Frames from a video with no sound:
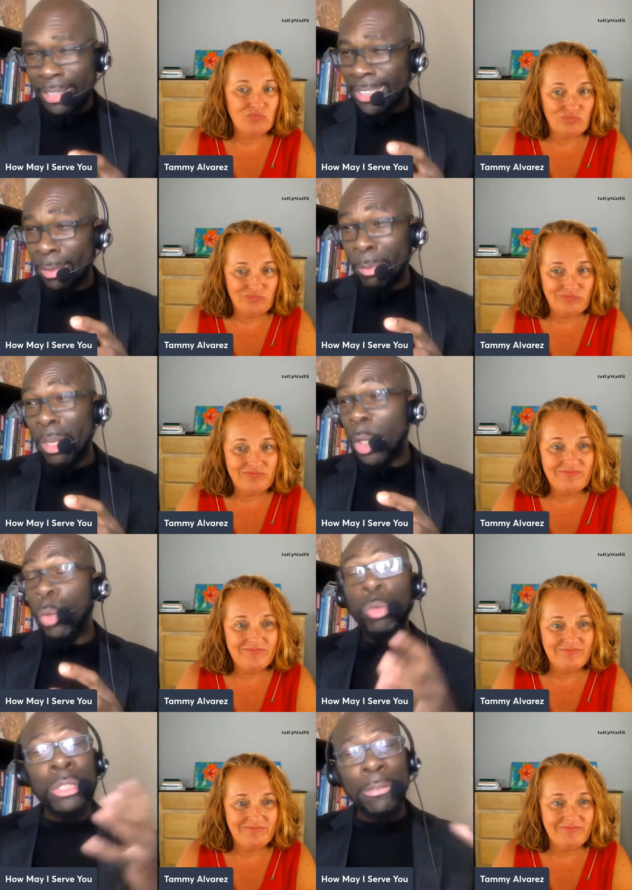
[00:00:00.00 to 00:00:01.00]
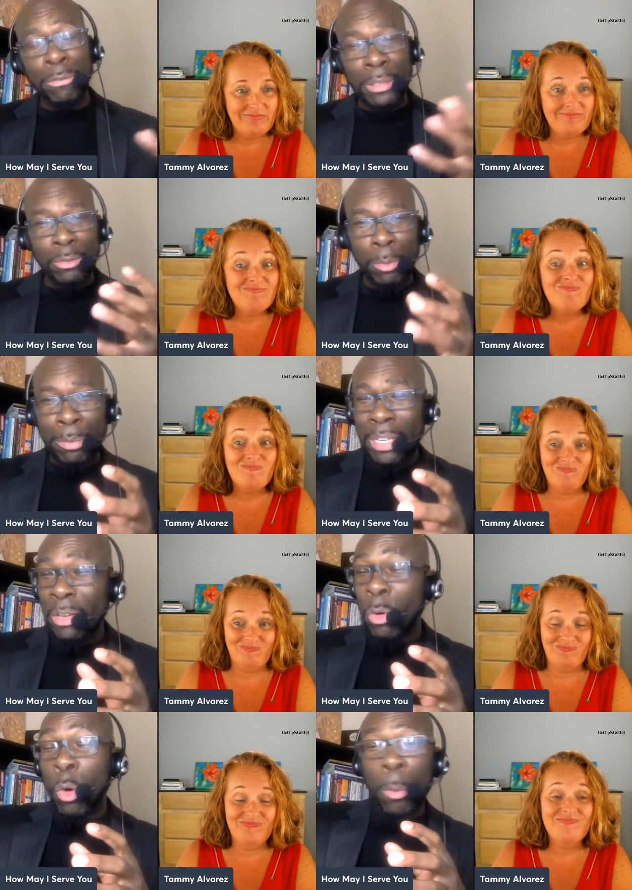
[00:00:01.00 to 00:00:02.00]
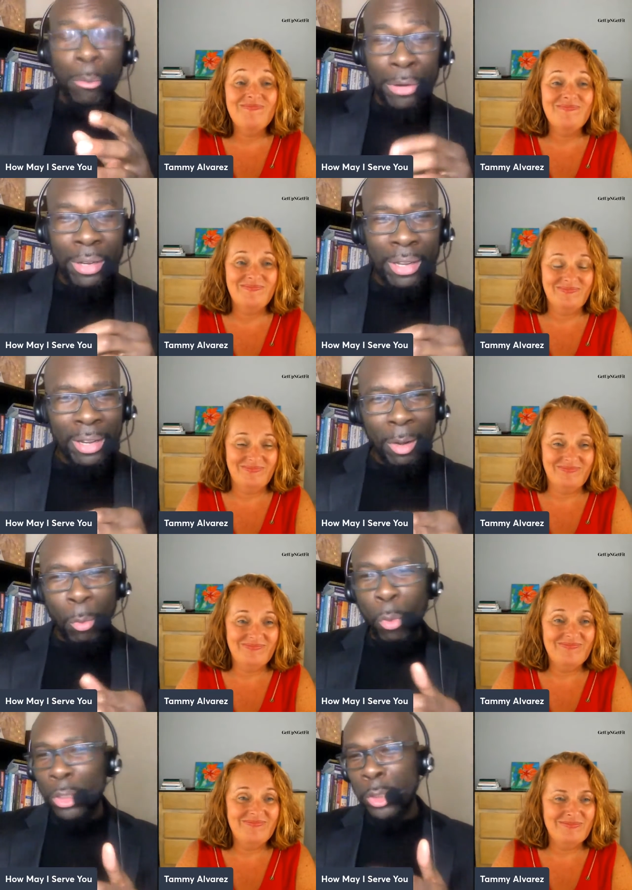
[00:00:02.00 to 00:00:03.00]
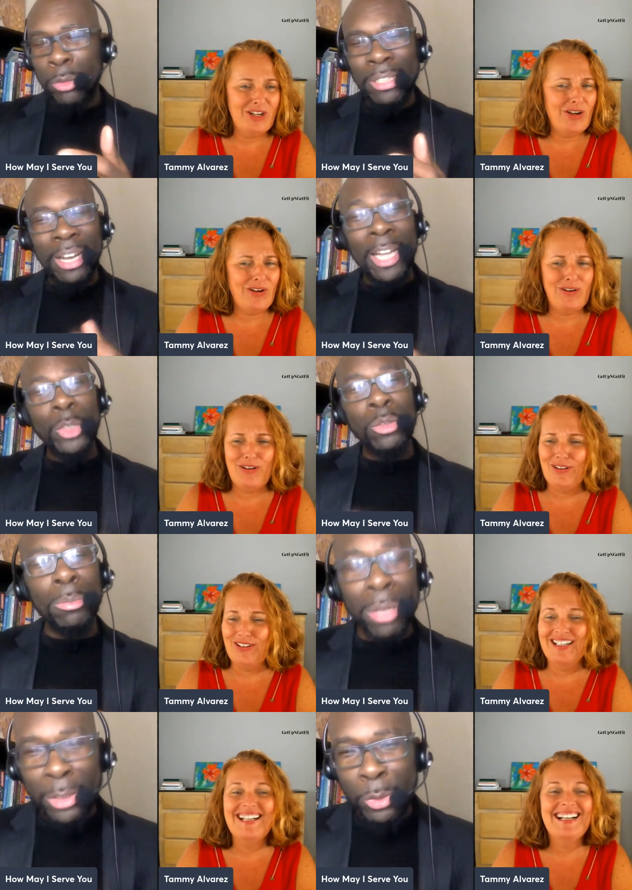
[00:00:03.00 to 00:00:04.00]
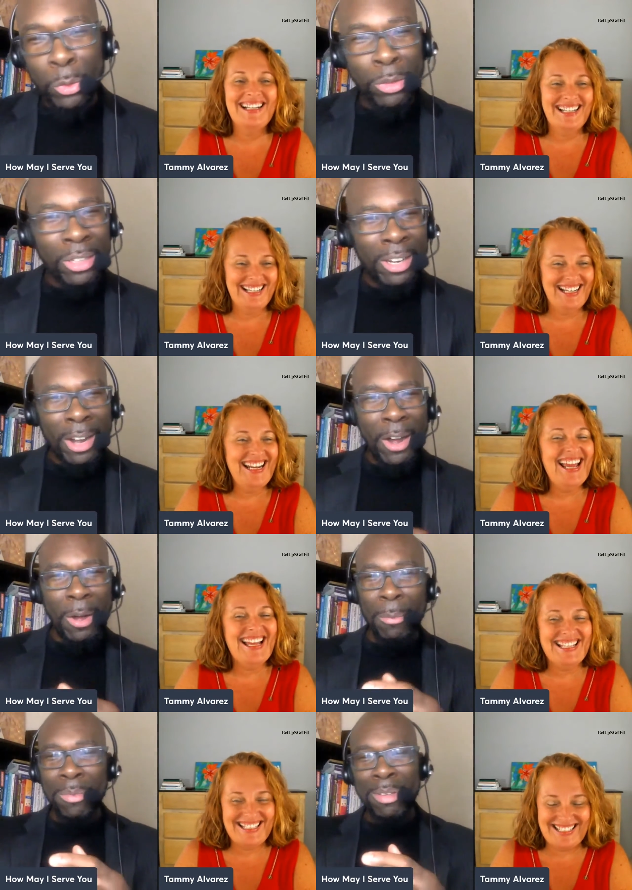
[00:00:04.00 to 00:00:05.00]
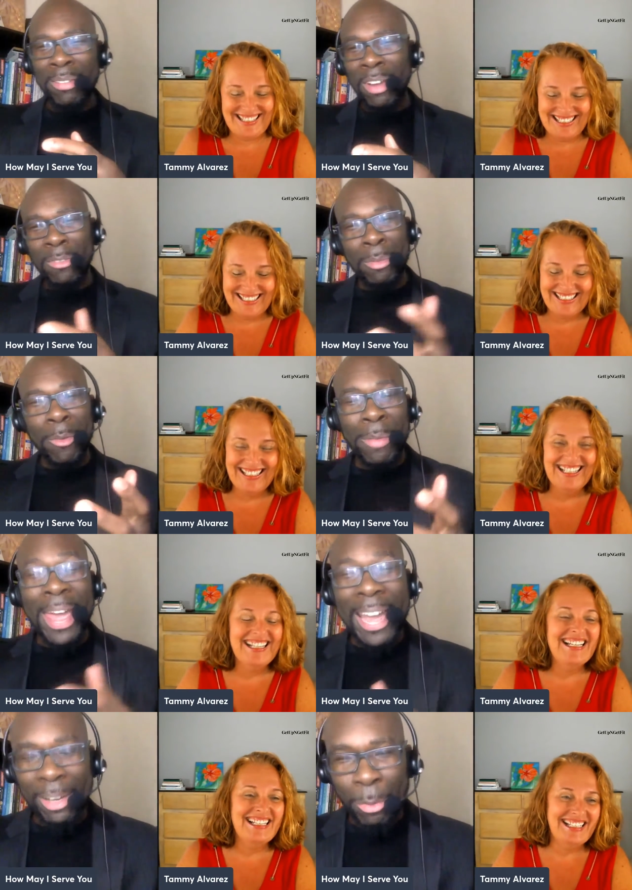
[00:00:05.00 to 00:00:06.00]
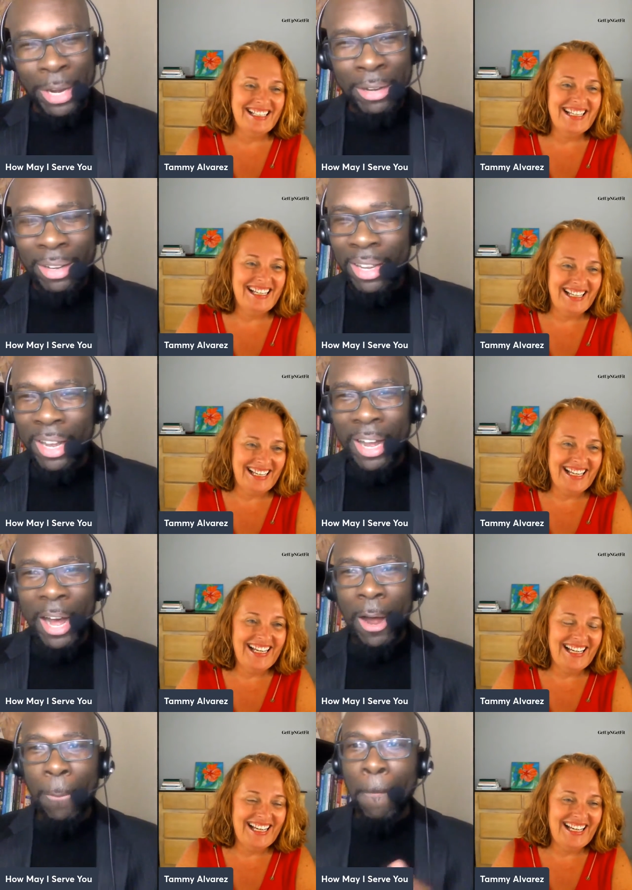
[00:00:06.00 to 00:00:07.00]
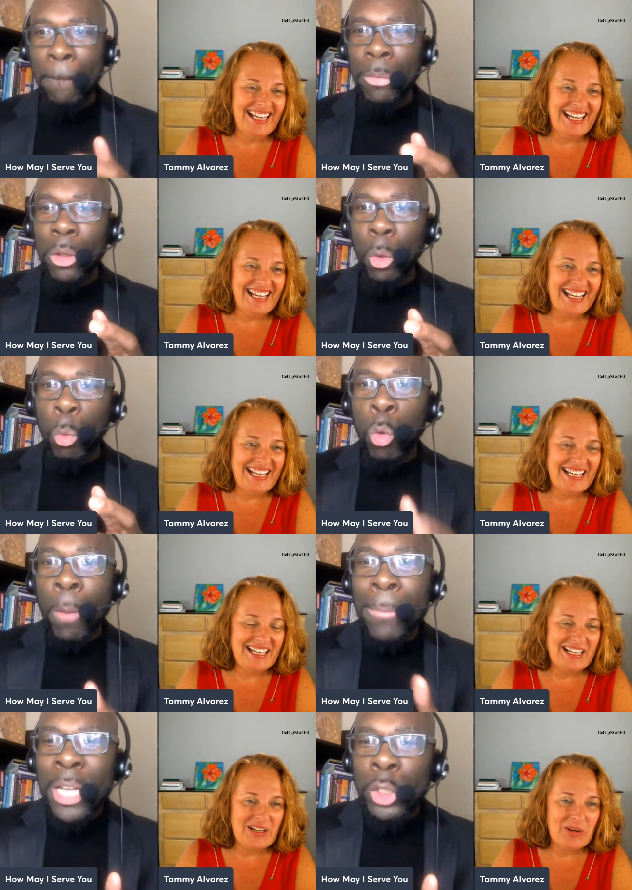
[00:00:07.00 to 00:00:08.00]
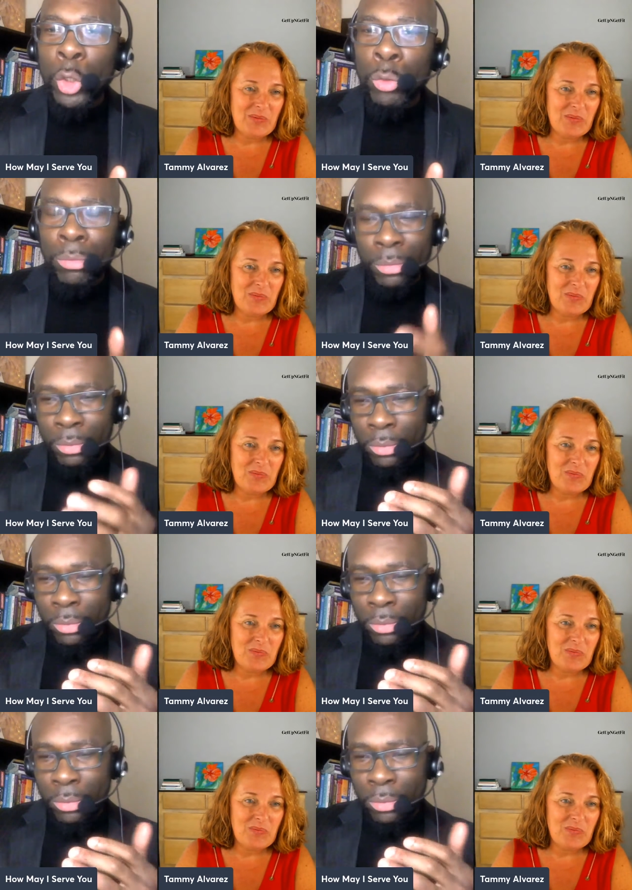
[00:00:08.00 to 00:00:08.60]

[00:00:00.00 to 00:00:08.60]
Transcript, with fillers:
Speaker 1: a that's a huge difference from being corporate Wall Street, the hustle and bustle um yeah. of, of Manhattan, right? Um, what made you